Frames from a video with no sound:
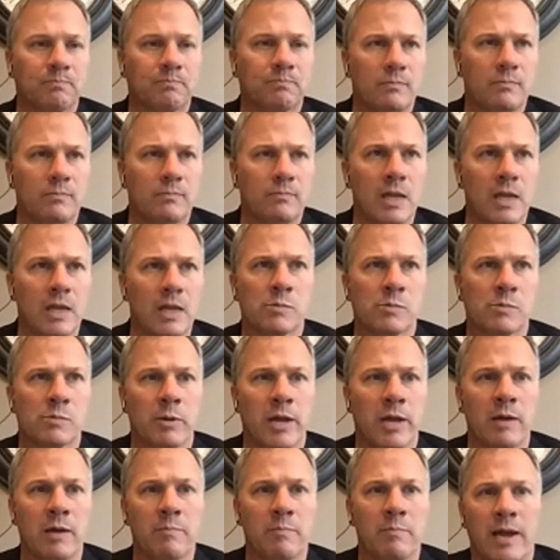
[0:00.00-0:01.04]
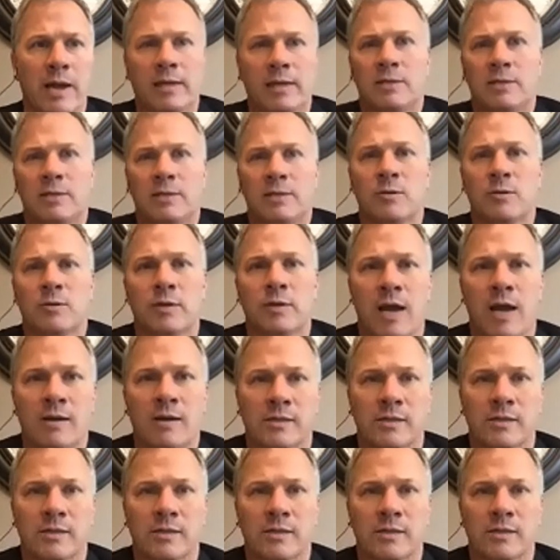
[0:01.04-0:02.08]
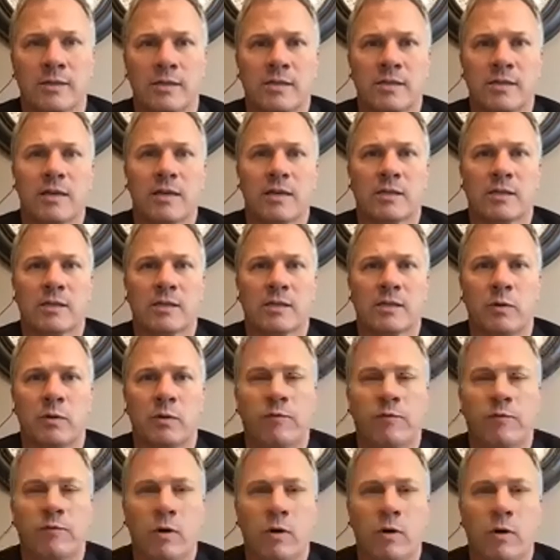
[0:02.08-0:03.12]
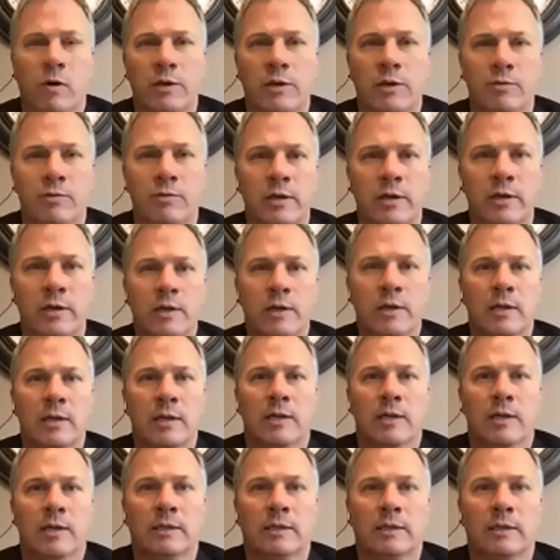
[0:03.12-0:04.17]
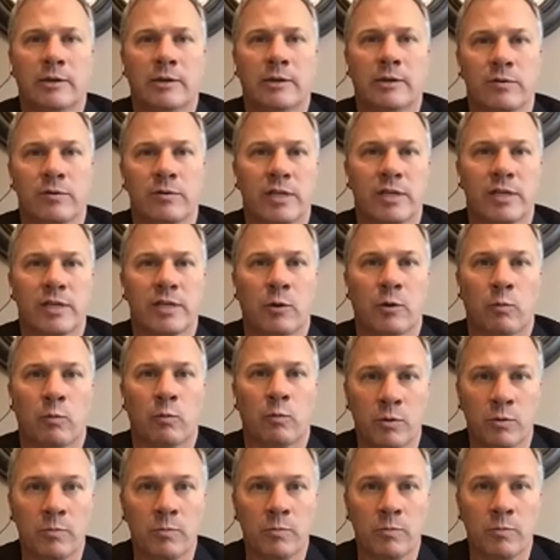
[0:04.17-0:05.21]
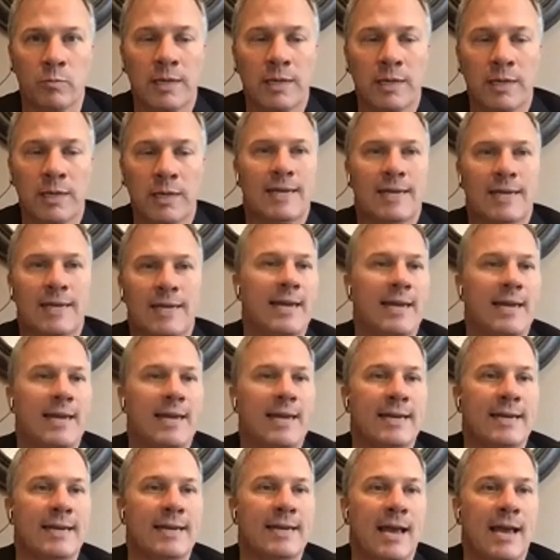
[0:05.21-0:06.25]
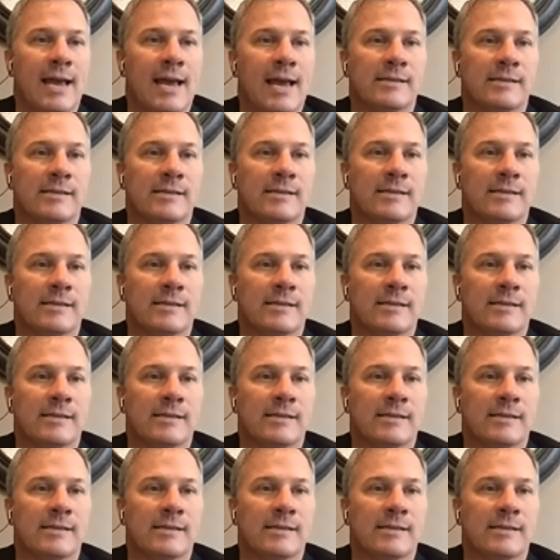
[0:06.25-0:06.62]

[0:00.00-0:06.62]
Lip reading: it was begun back in 2006 with 400 leaders in a room, and has now